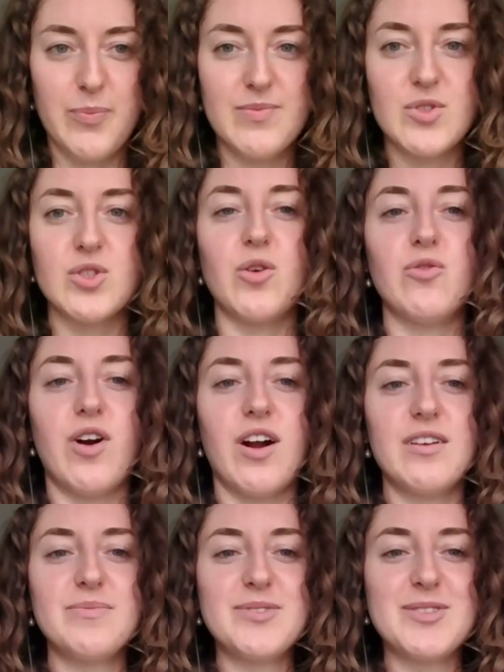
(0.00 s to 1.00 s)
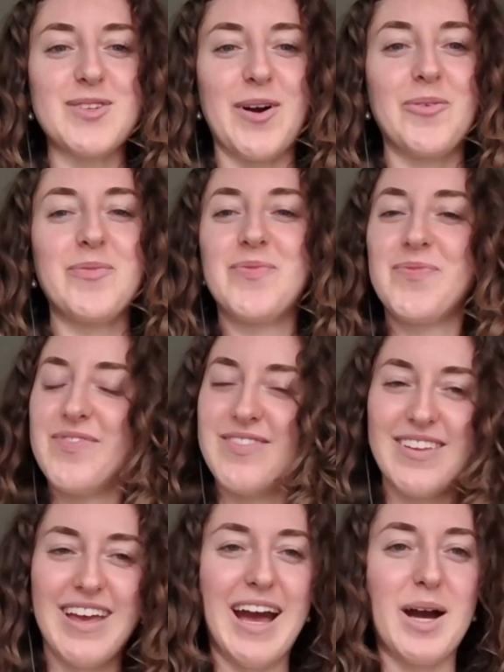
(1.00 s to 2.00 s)
so far. So
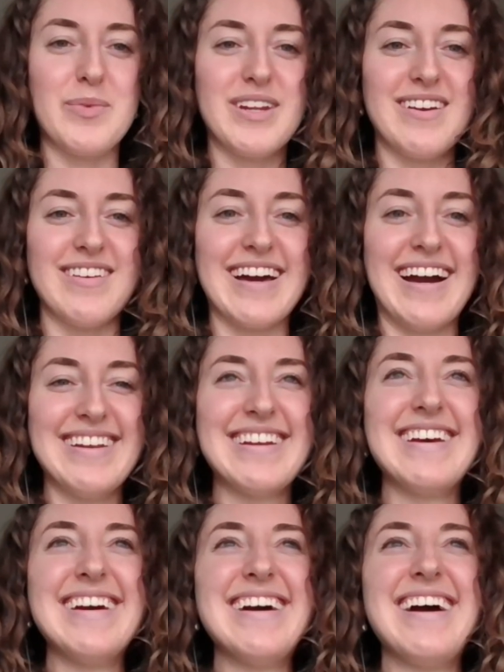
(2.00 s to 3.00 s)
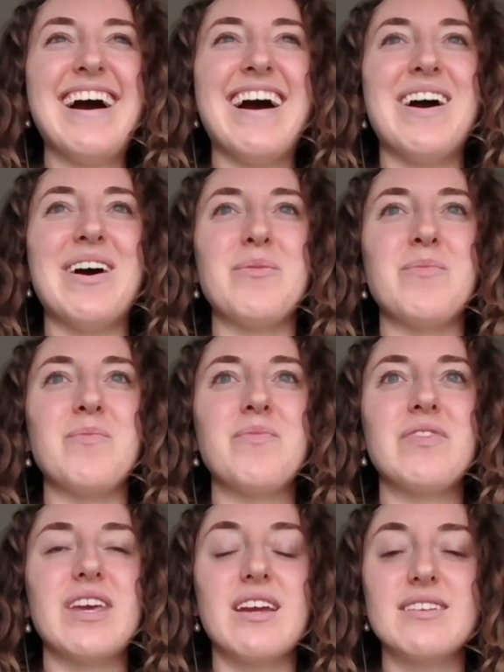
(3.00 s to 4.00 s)
happy to hear that. Um,
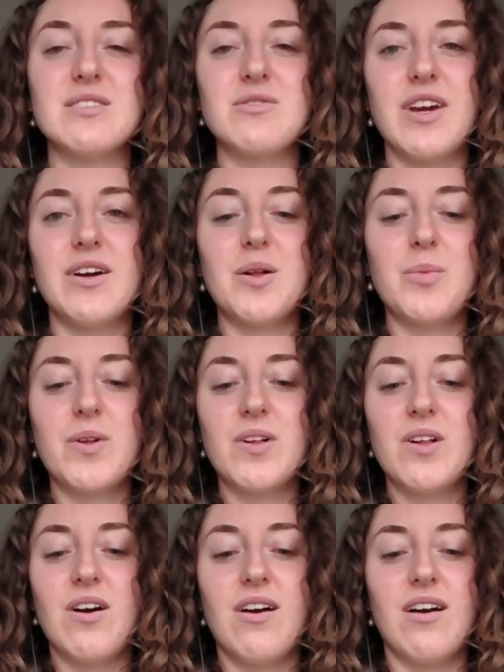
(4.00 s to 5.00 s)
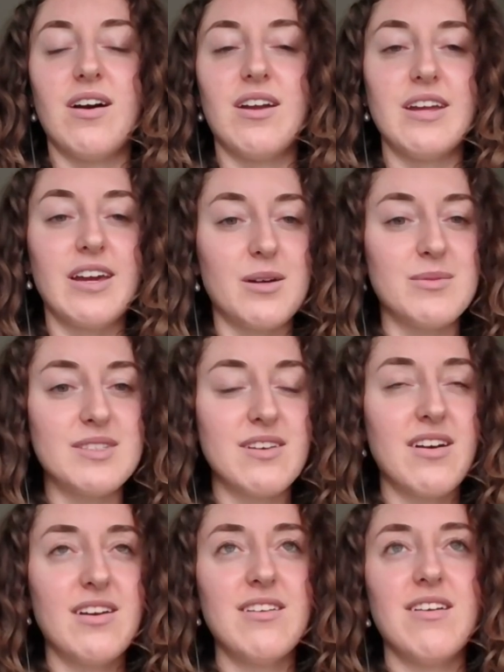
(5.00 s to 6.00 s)
it is available on
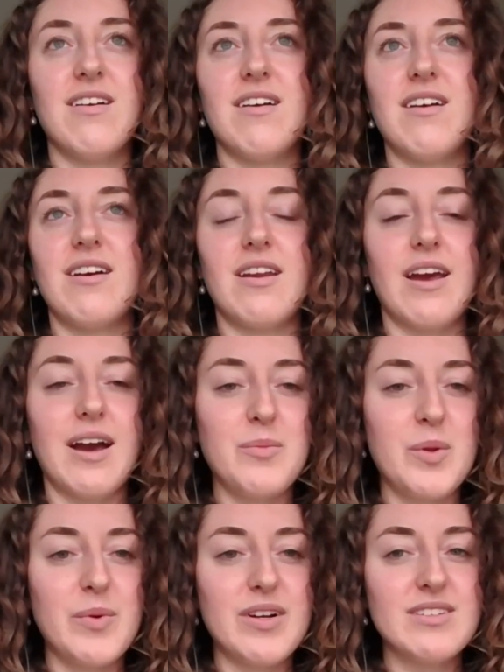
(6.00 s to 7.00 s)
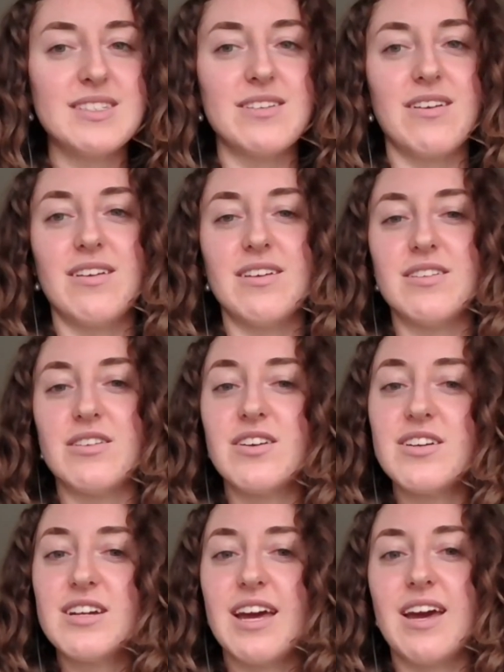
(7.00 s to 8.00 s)
Amazon, on Apple Books, on
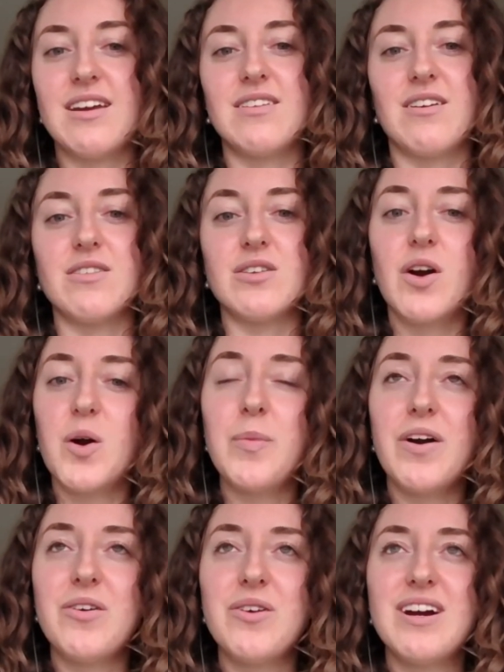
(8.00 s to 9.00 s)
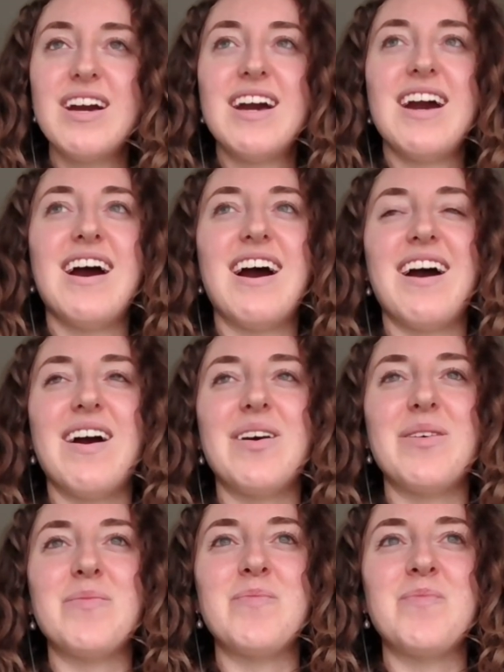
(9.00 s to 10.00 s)
Nook, and on Kobo.
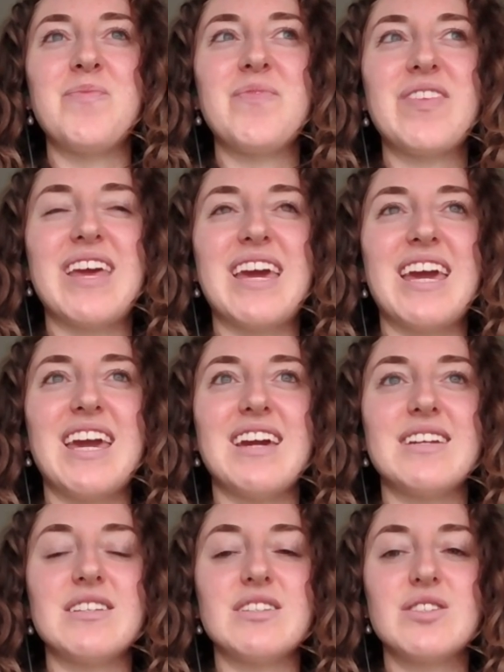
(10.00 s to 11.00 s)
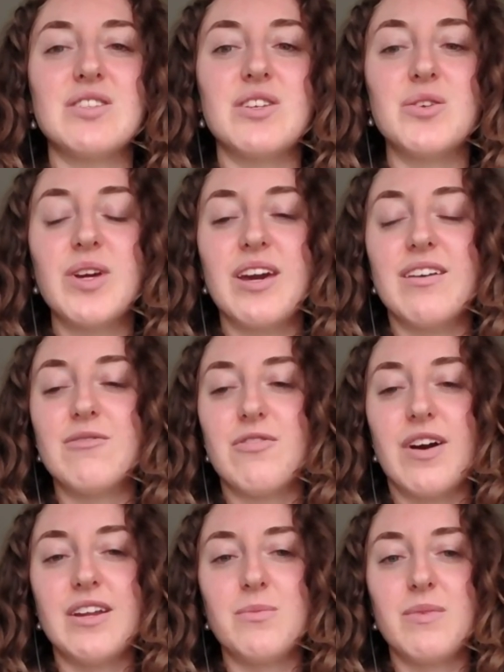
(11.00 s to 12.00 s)
Um, and you can
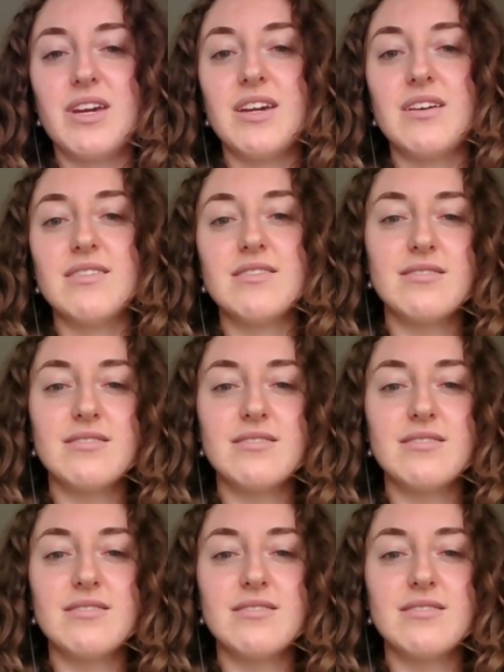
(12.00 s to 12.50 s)
find me